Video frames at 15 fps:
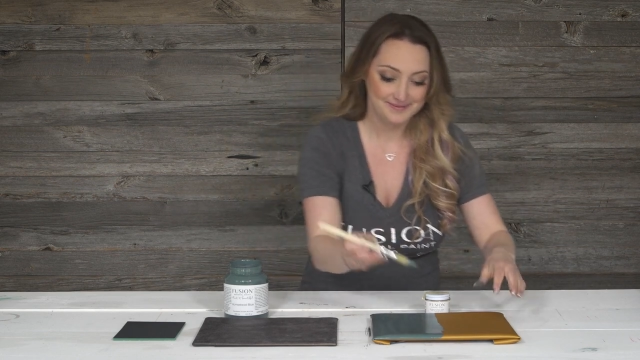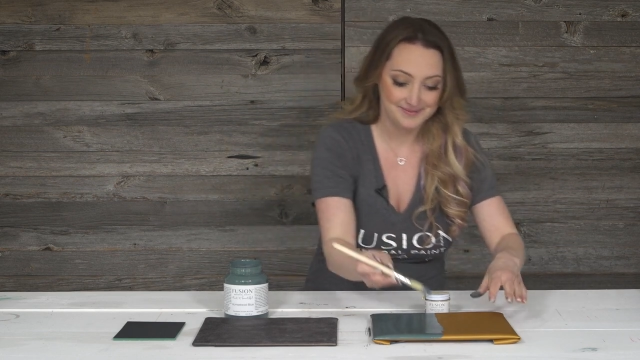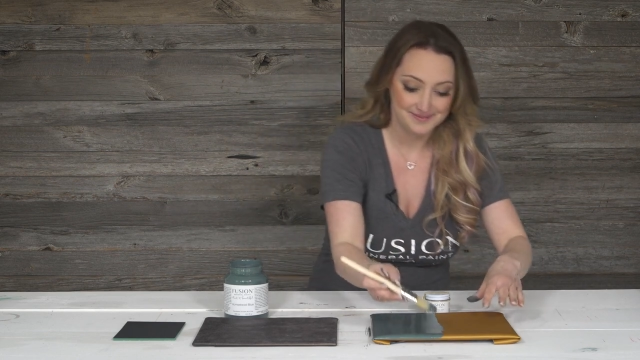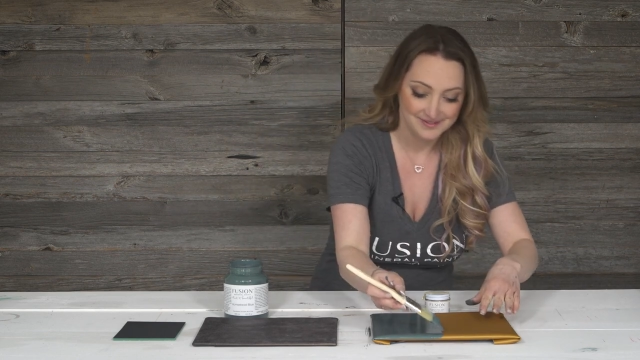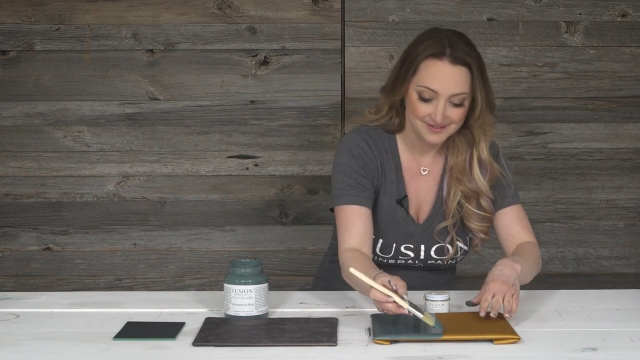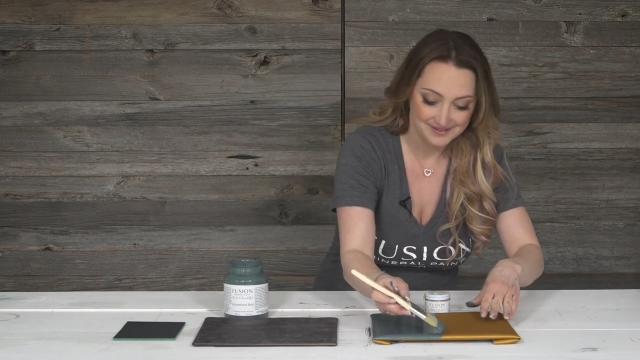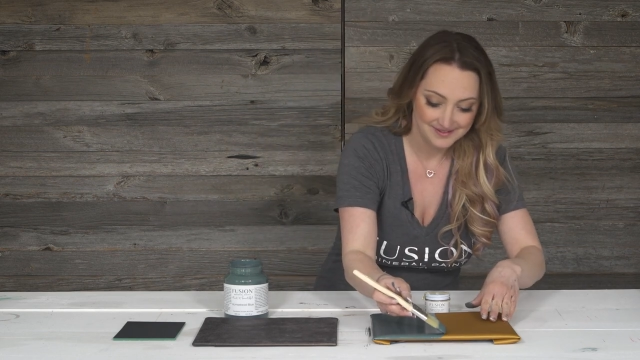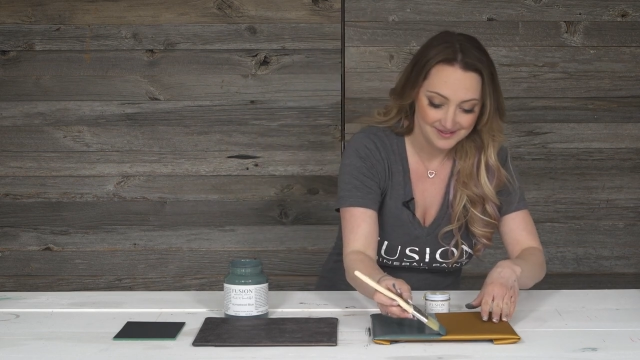
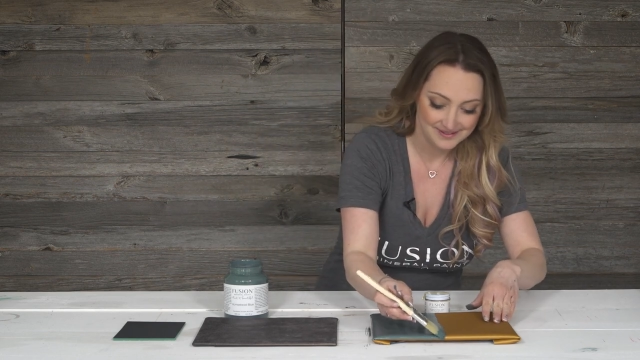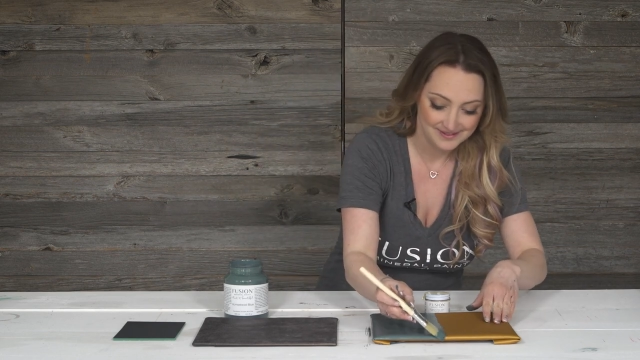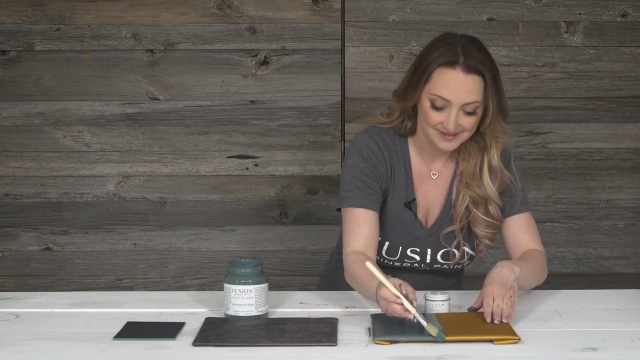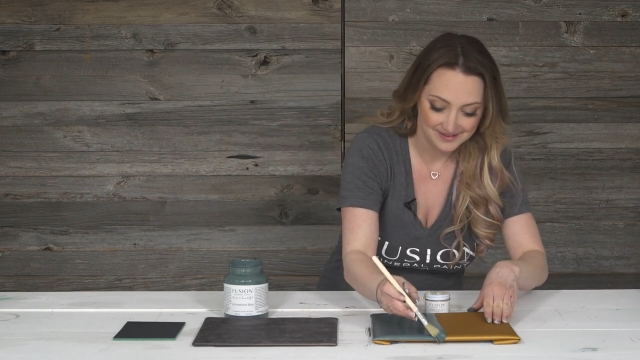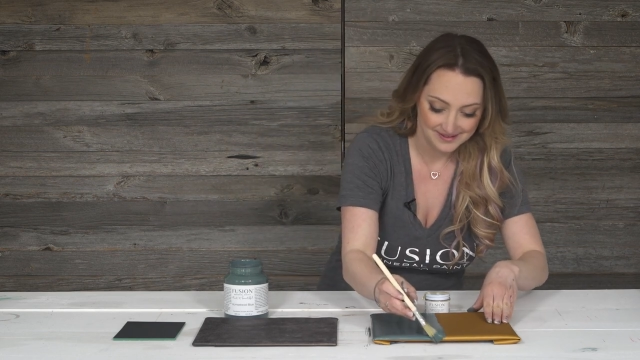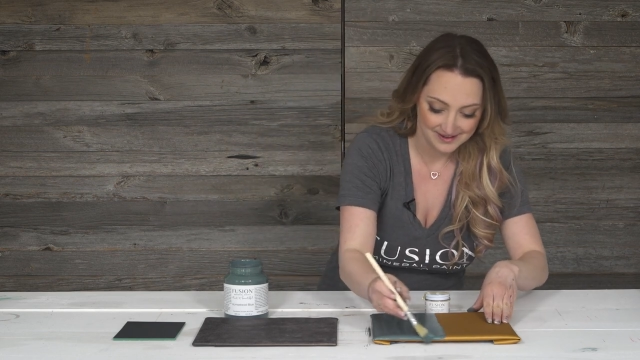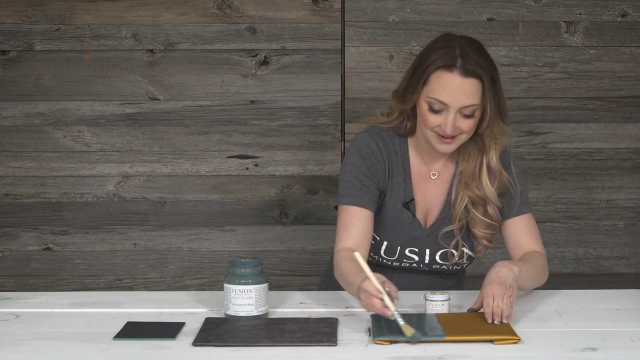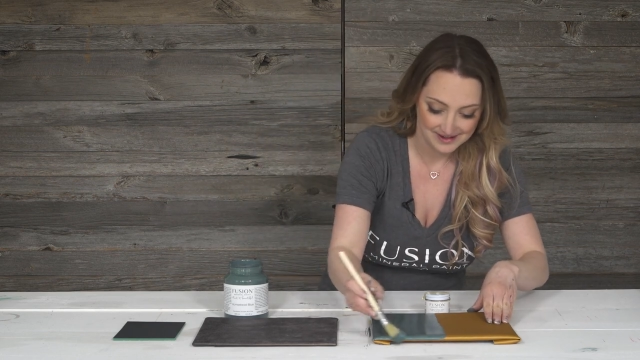
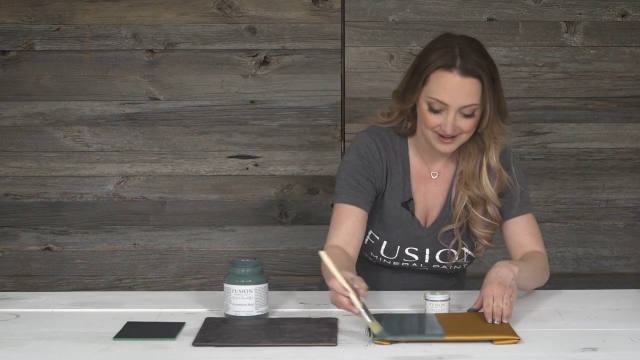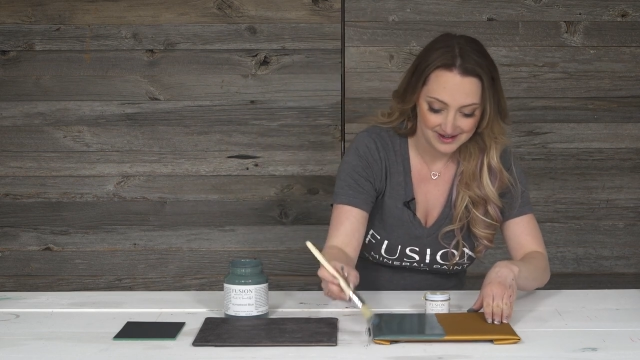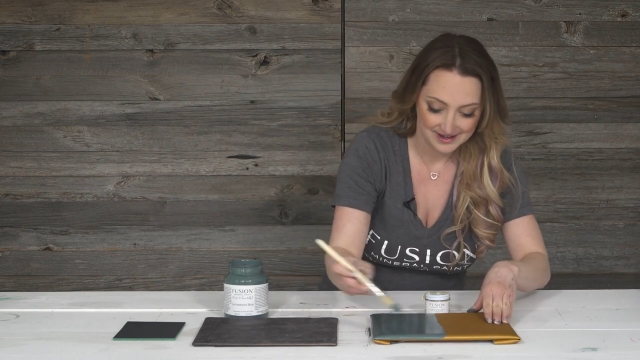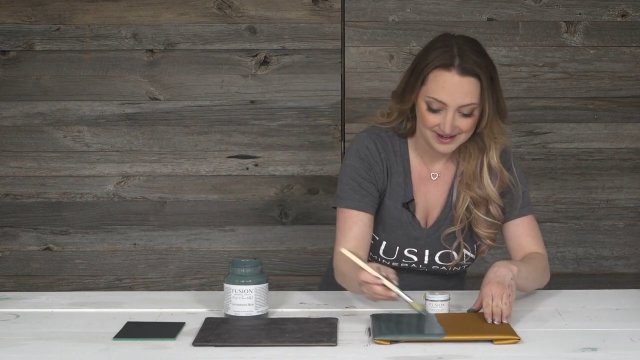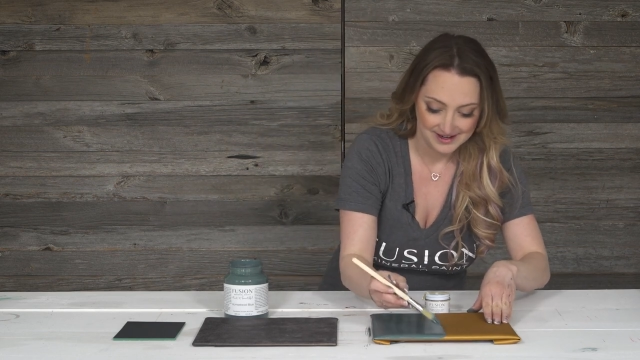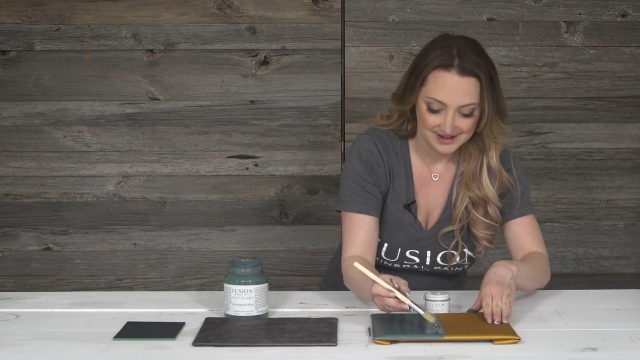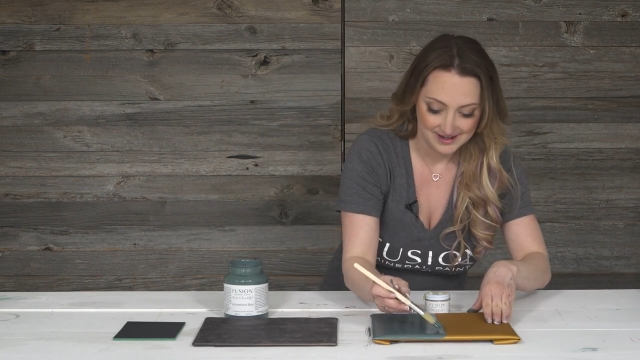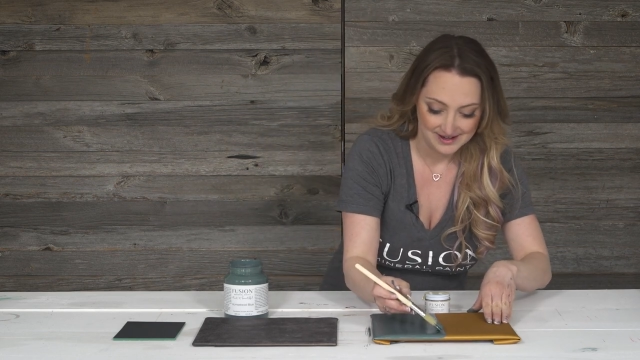
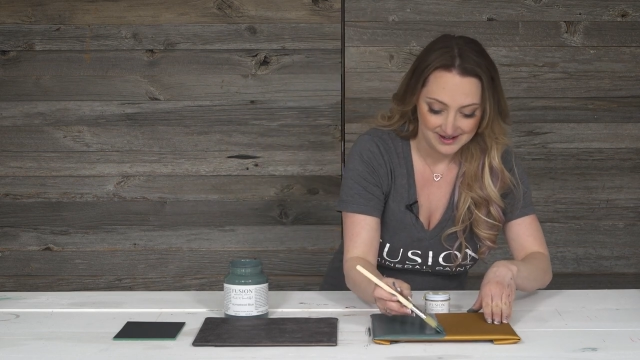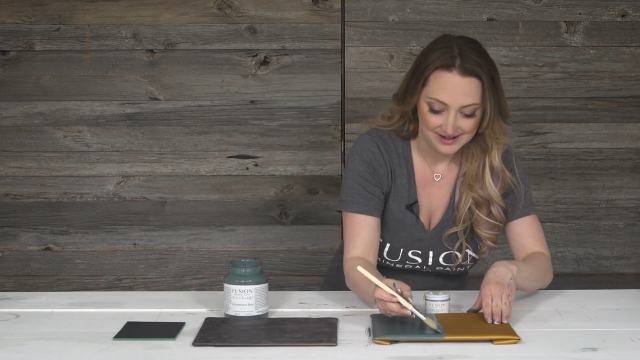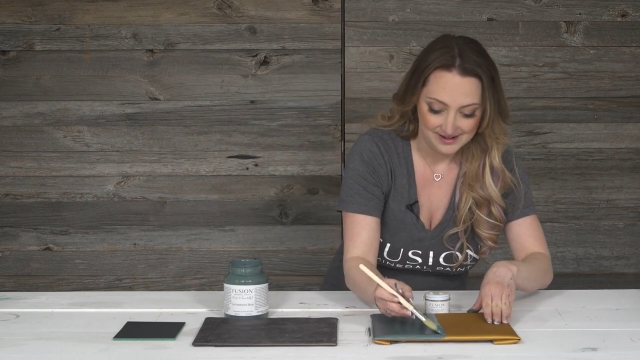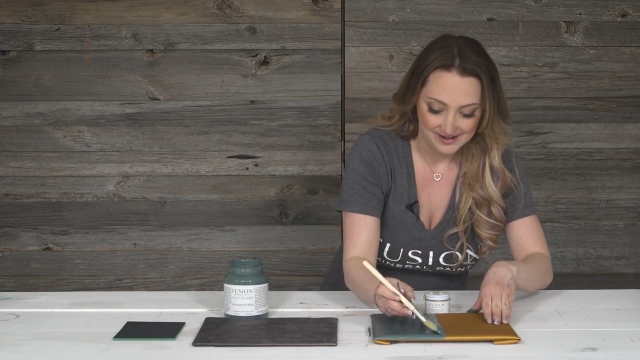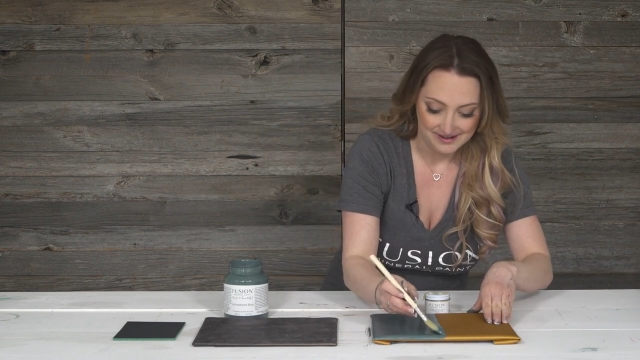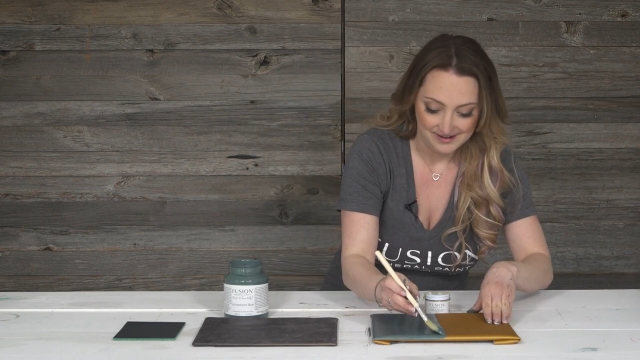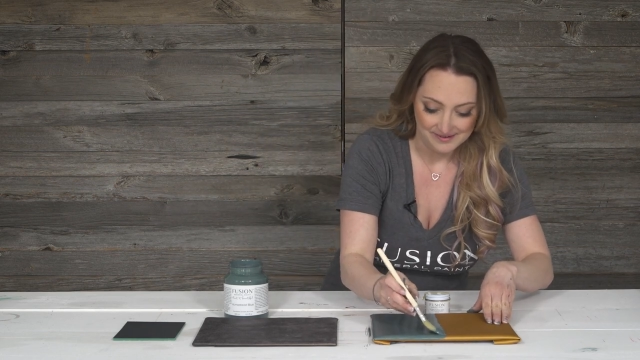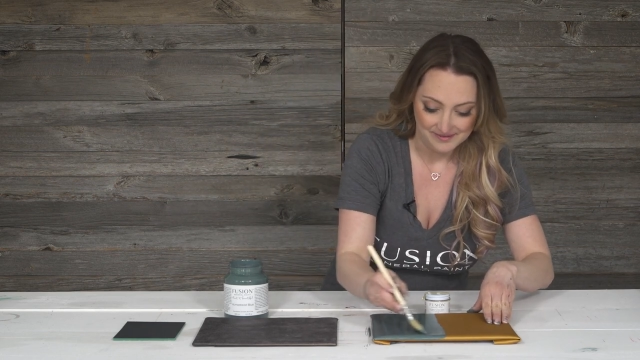No one is speaking in this clip.